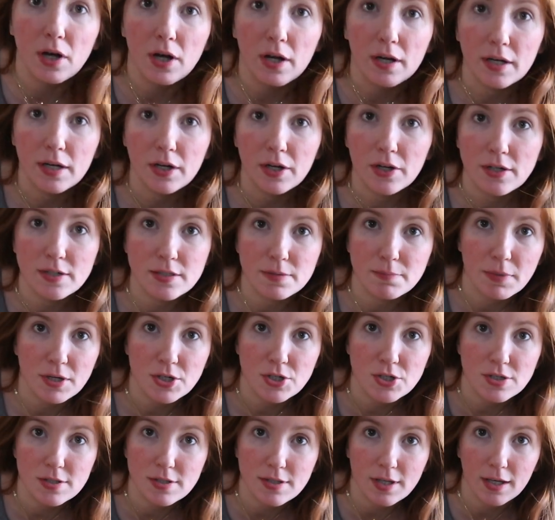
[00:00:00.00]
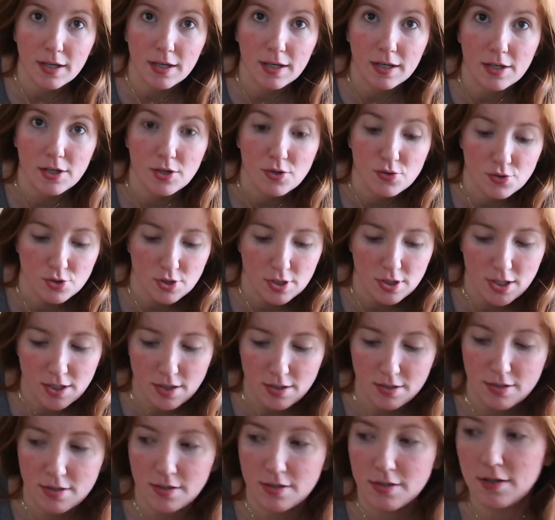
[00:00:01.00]
not near as much as like he usually
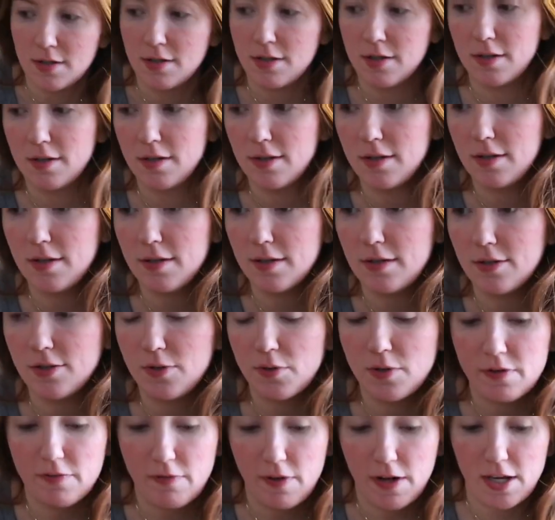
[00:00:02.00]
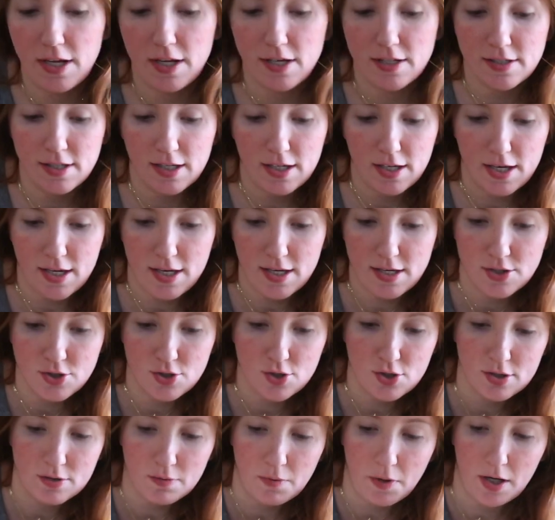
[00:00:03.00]
does. So it's funny because like he's
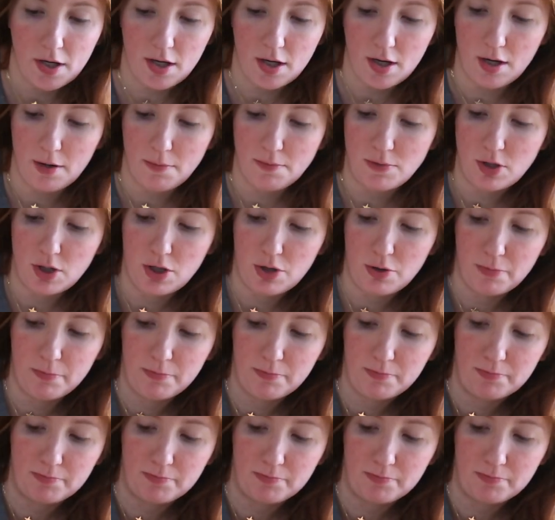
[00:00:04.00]
just waking up too.